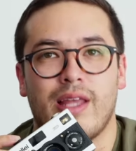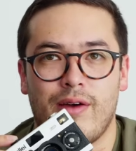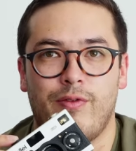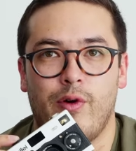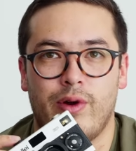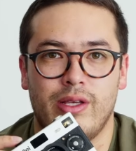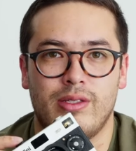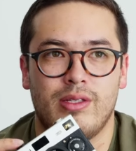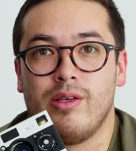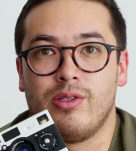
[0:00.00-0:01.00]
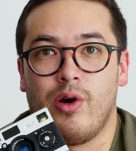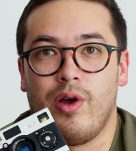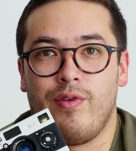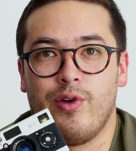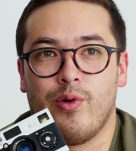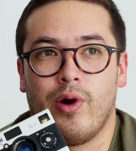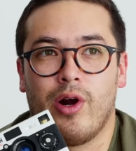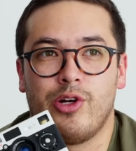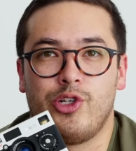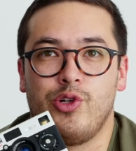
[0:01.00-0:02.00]
that focus. So if you
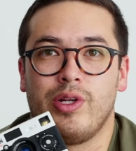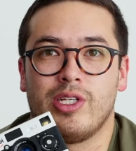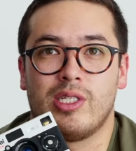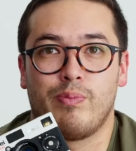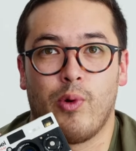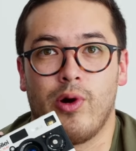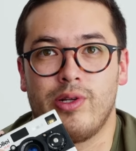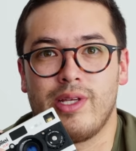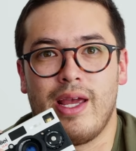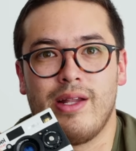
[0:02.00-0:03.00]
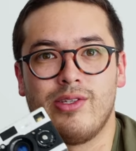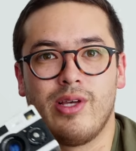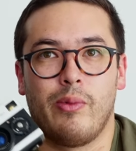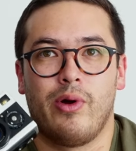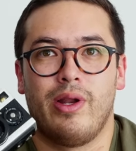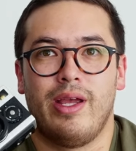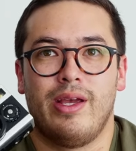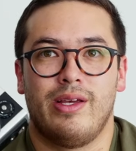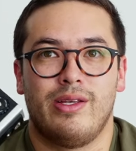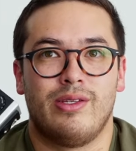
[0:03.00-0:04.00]
are shooting sports and someone
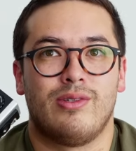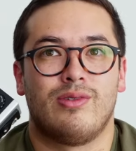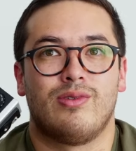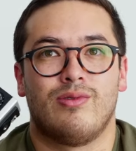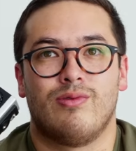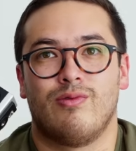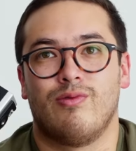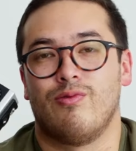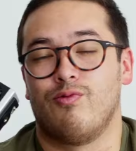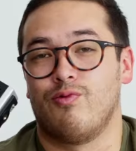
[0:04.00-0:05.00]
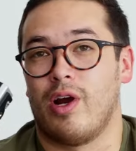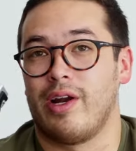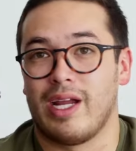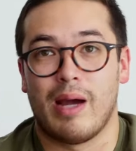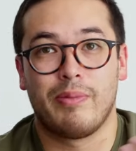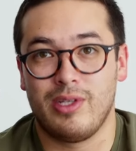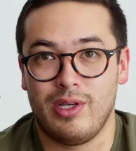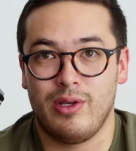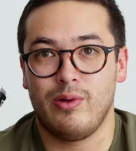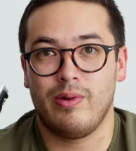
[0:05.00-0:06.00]
is running up to
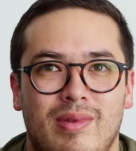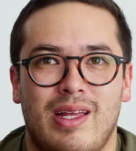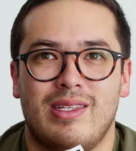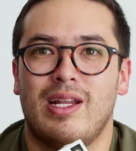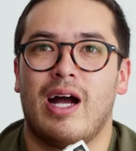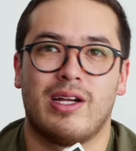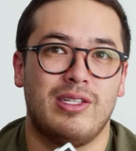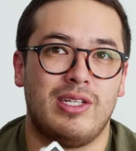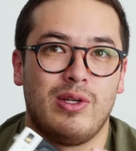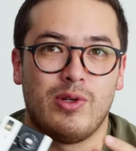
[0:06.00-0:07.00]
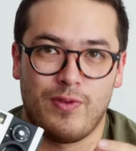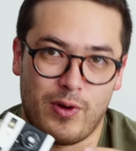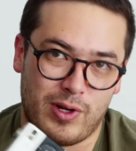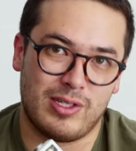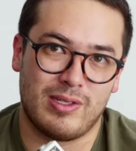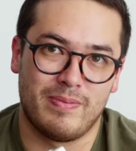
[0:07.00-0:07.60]
you, it's not continuous focus.